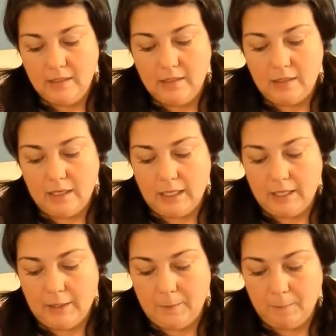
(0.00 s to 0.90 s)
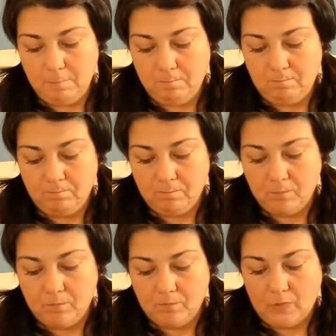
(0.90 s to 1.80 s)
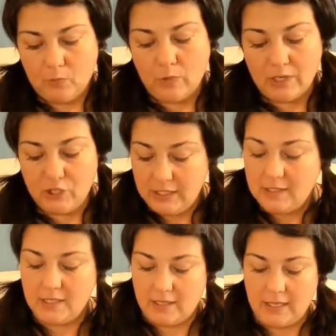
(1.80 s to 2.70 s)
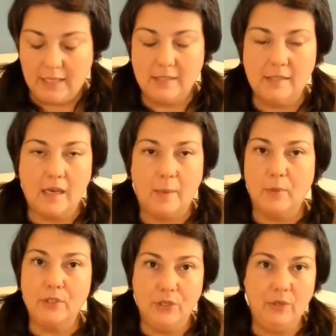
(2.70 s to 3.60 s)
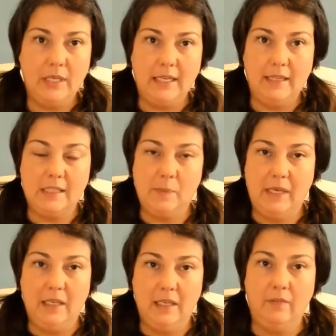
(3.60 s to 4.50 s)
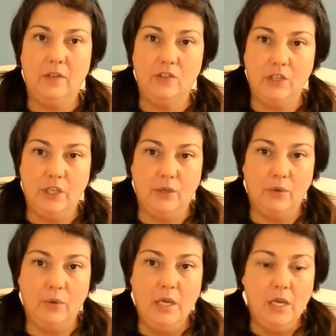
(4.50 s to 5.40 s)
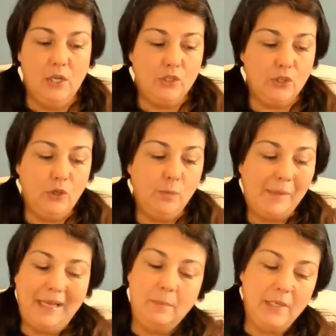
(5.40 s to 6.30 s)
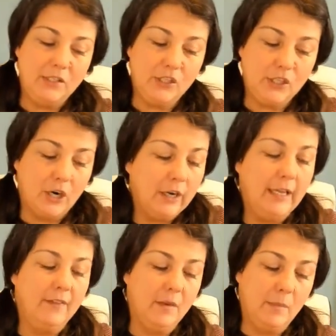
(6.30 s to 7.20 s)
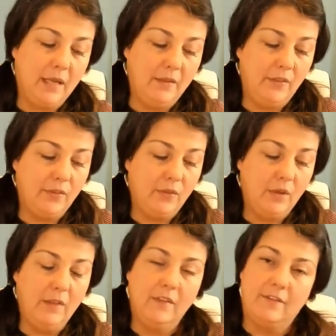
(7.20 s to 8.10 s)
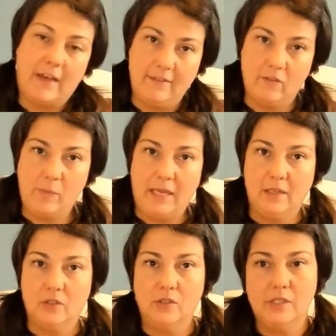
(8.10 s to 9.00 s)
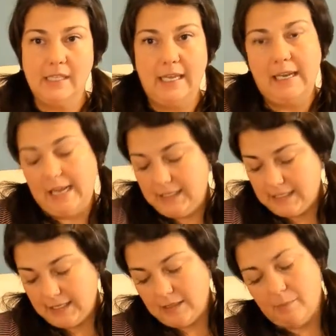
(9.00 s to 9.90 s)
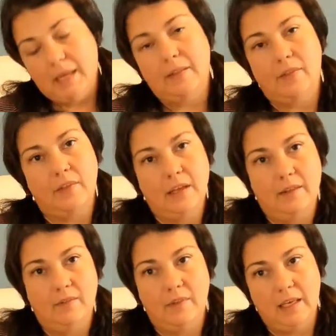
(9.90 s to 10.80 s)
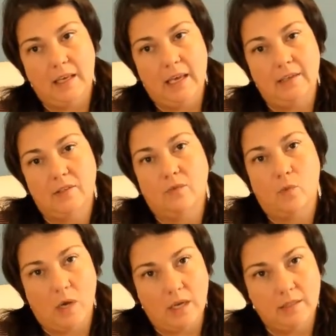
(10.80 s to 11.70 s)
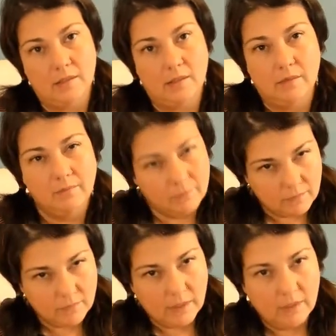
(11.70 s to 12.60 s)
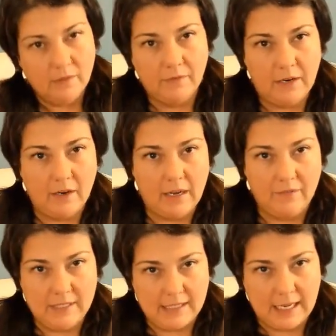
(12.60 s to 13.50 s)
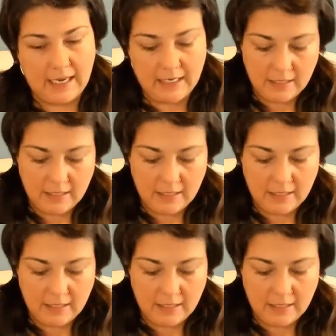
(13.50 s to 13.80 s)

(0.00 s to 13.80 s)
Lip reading: rush into this opportunity that's being given to you. So you might be starting the month in the Five of Pentacles and ending the month in the Ace of Wands. Fair enough to say.